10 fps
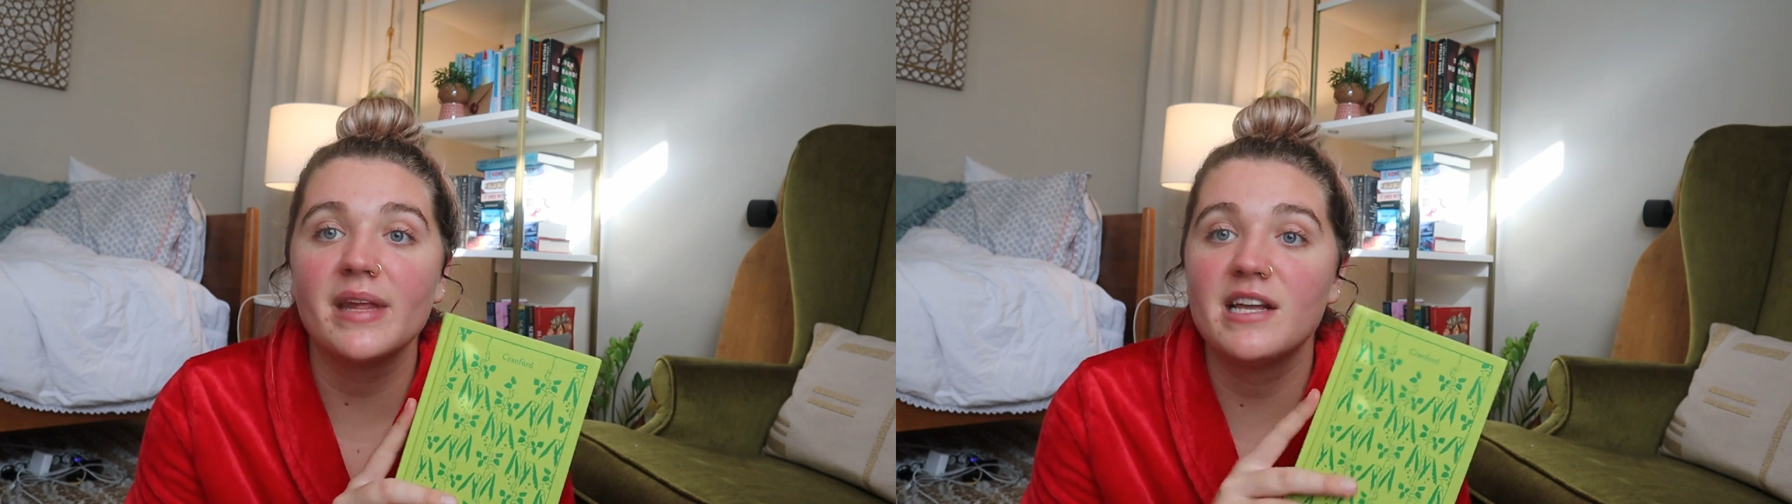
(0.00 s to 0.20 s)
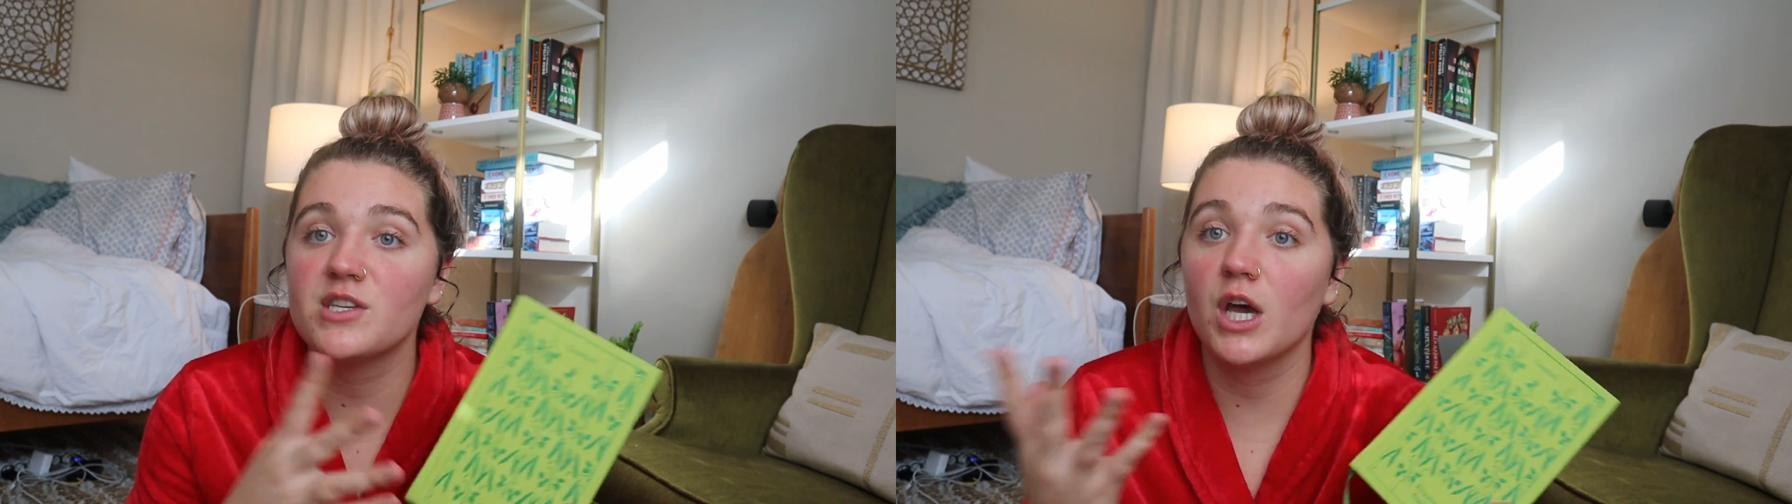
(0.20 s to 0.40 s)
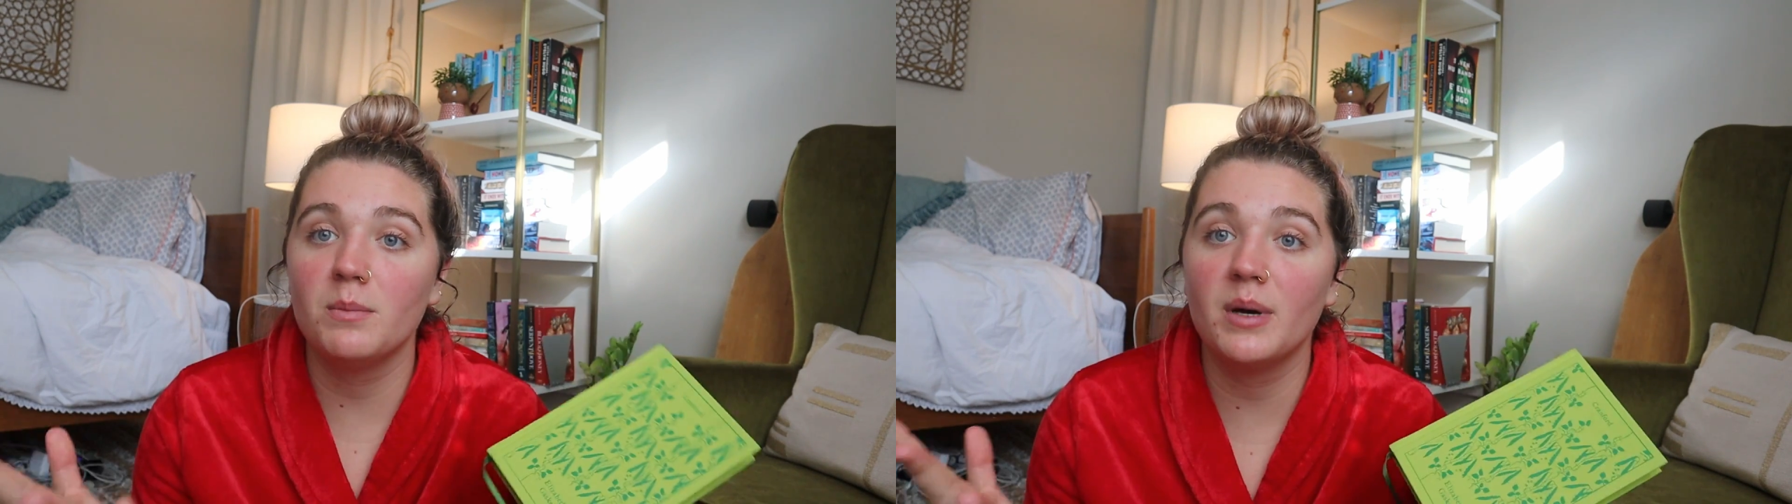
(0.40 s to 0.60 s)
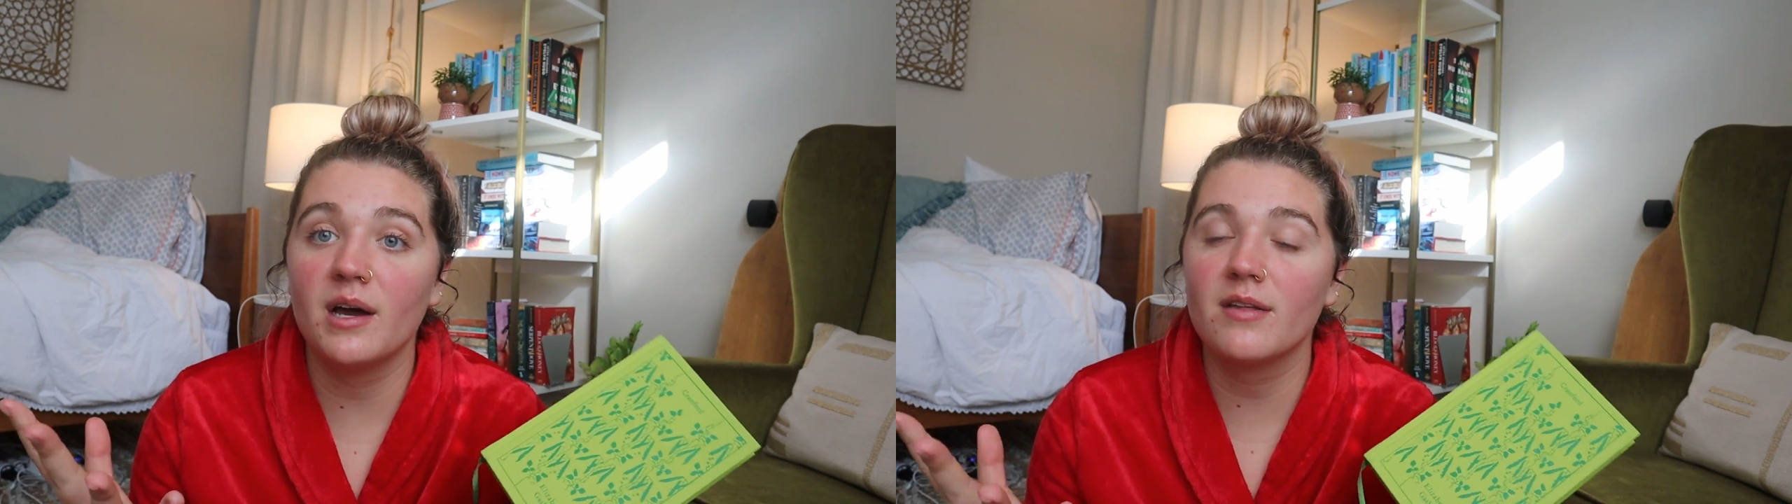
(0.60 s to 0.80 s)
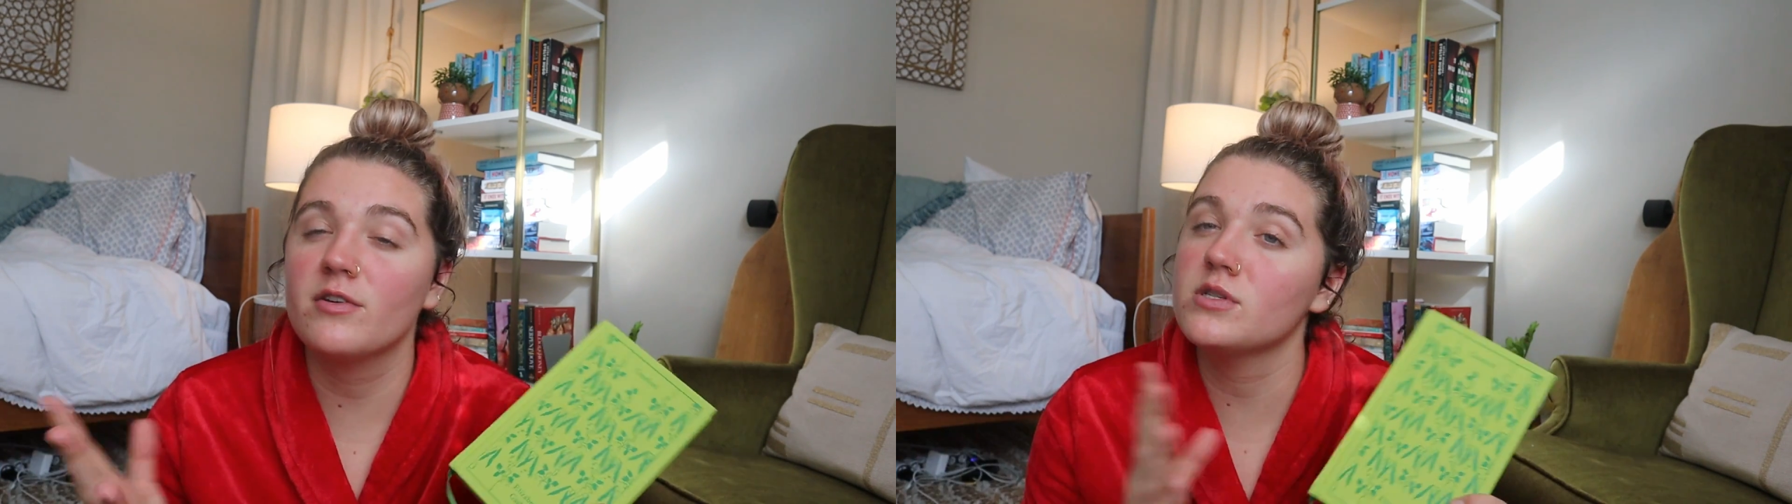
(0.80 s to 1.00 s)
It's a good
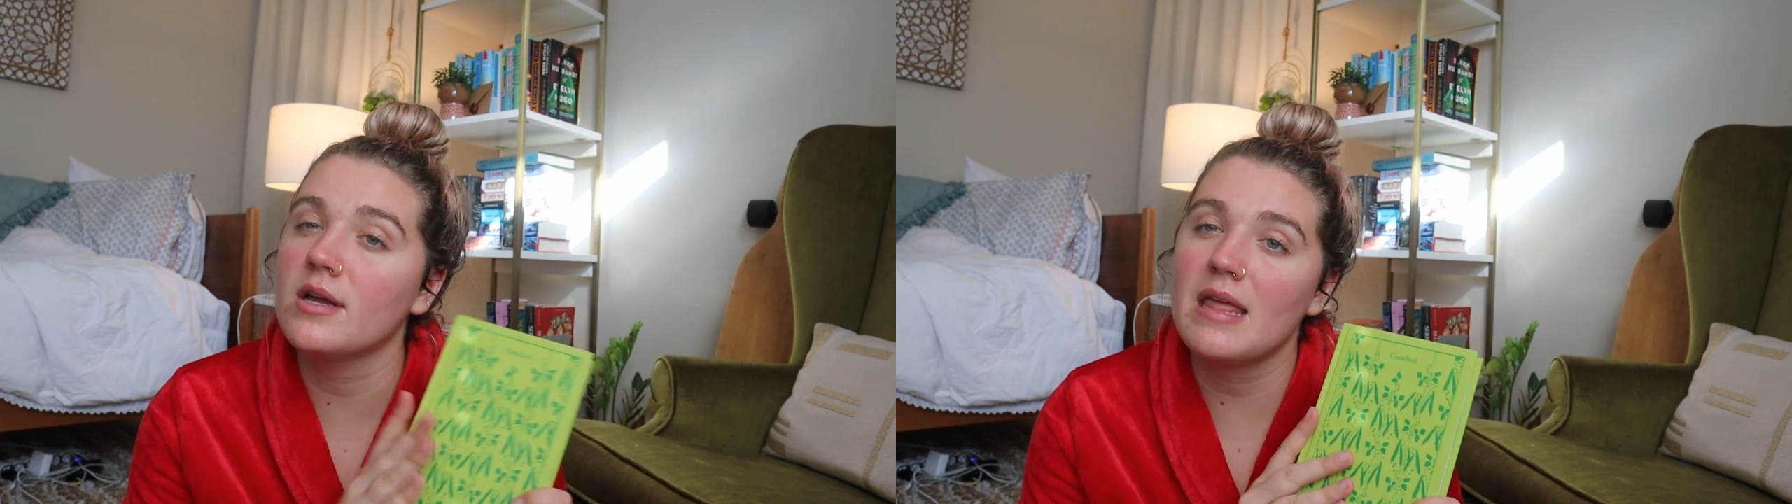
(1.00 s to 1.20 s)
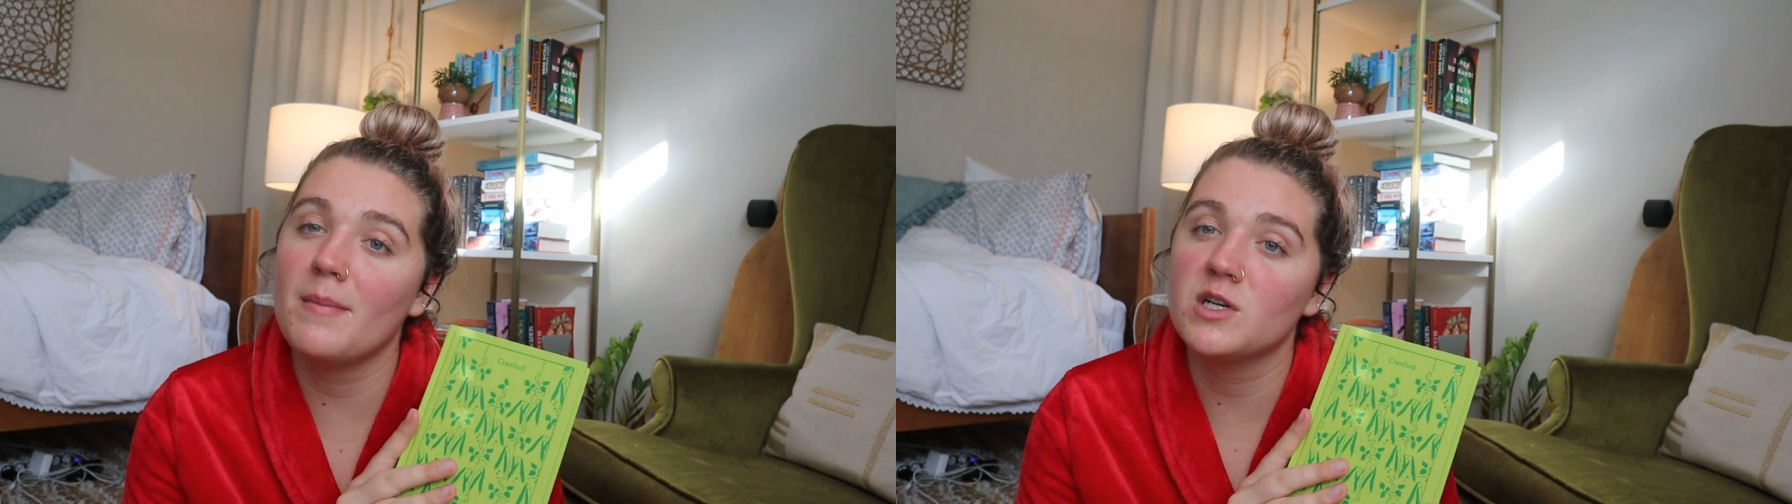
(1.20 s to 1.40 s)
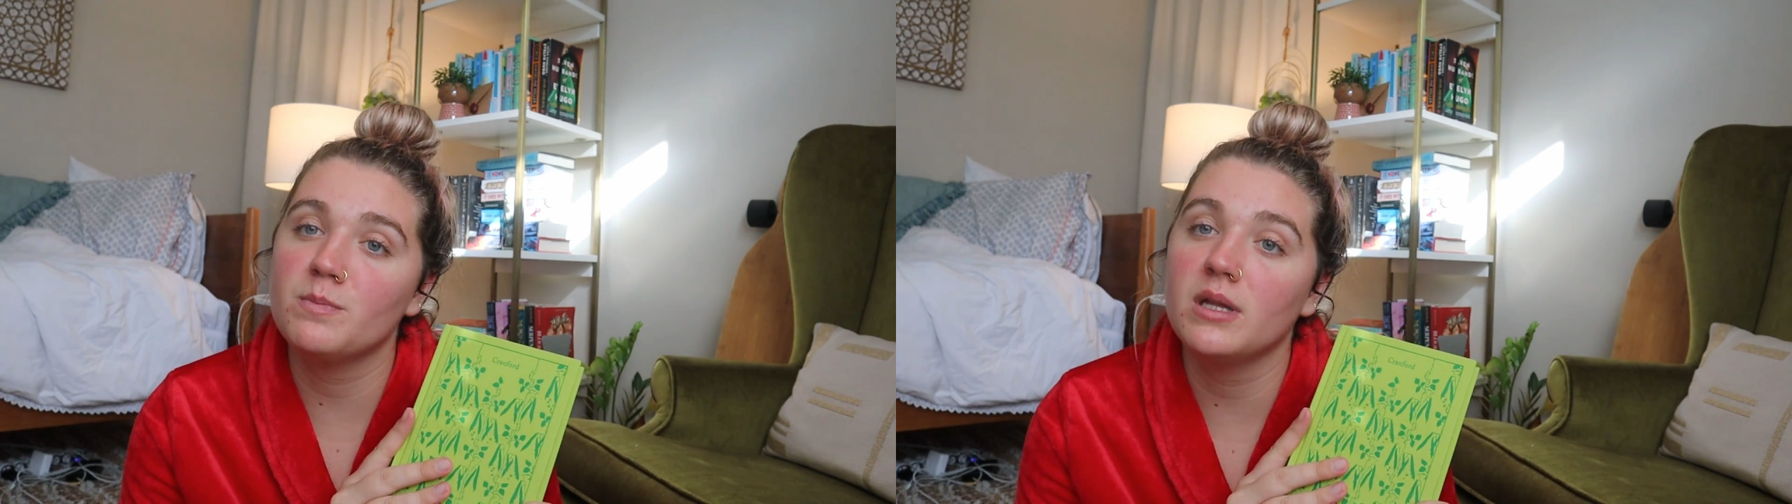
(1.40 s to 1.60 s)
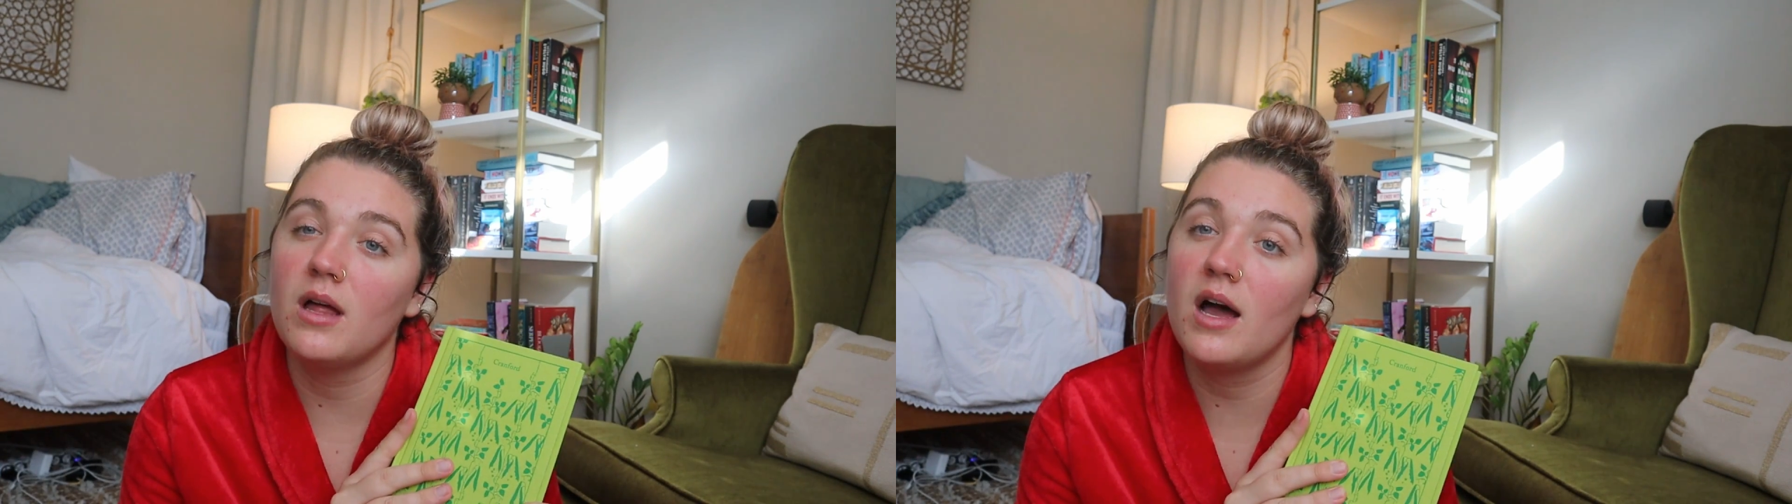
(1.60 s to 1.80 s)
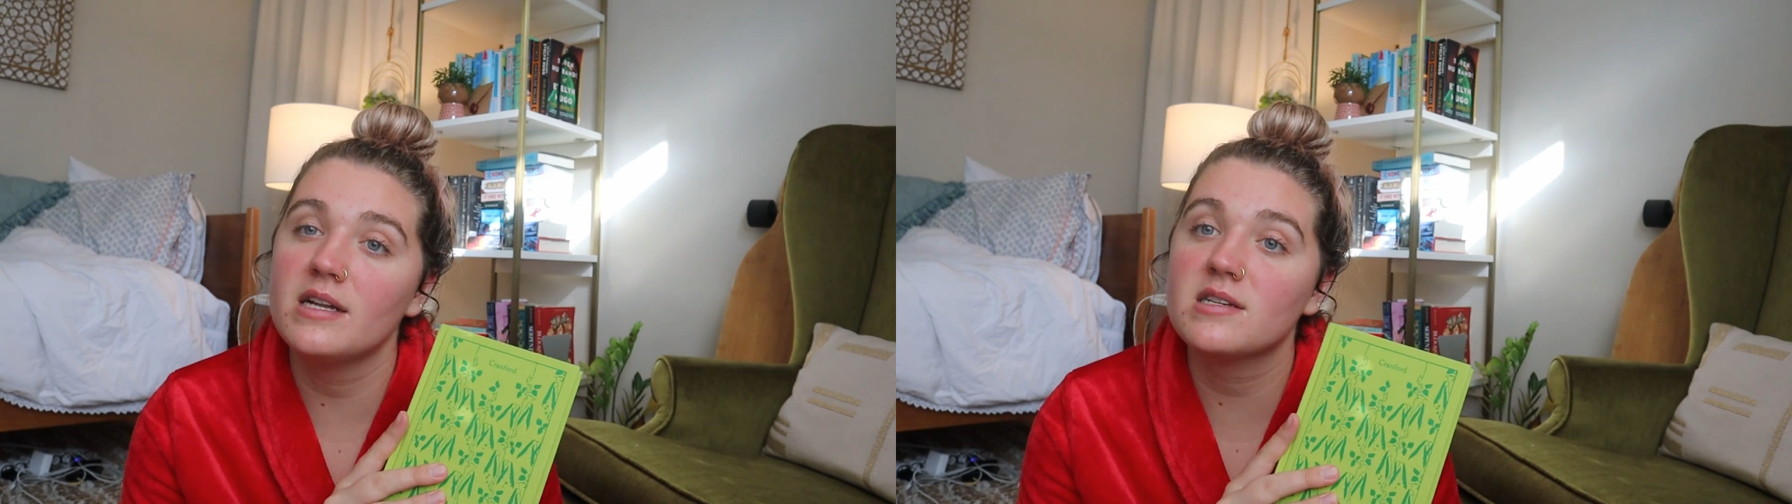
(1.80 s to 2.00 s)
book. There's not that much
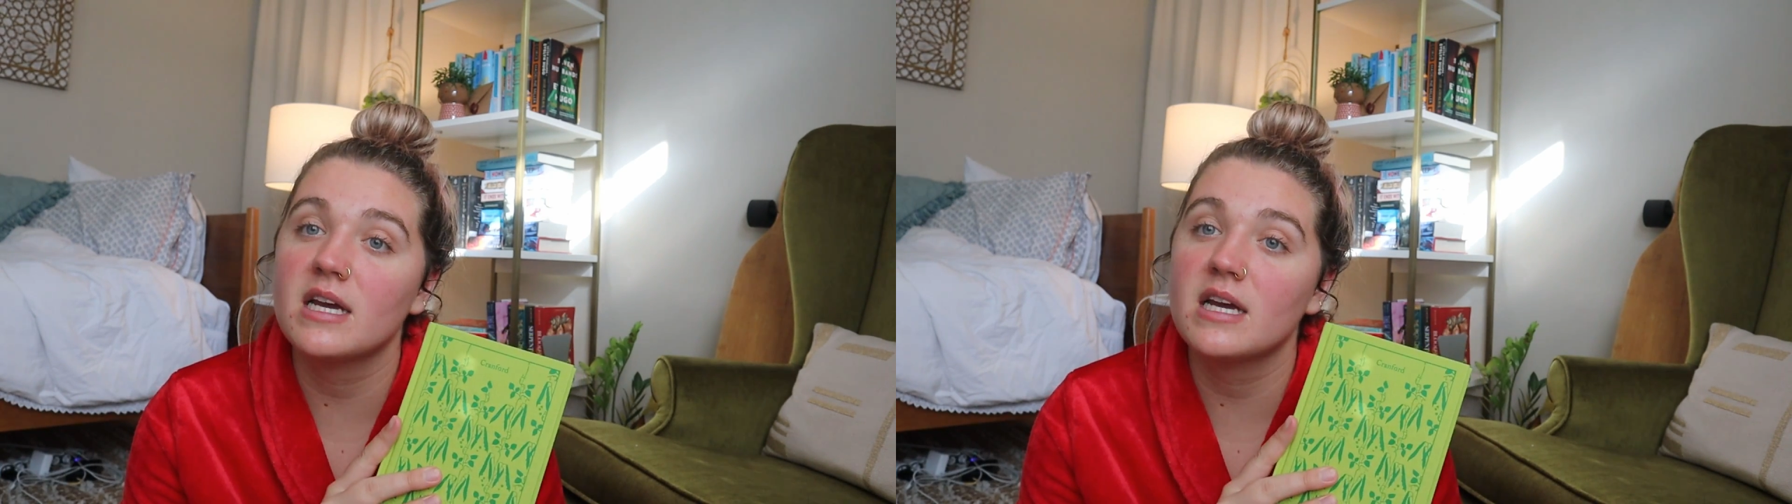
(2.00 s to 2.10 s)
plot.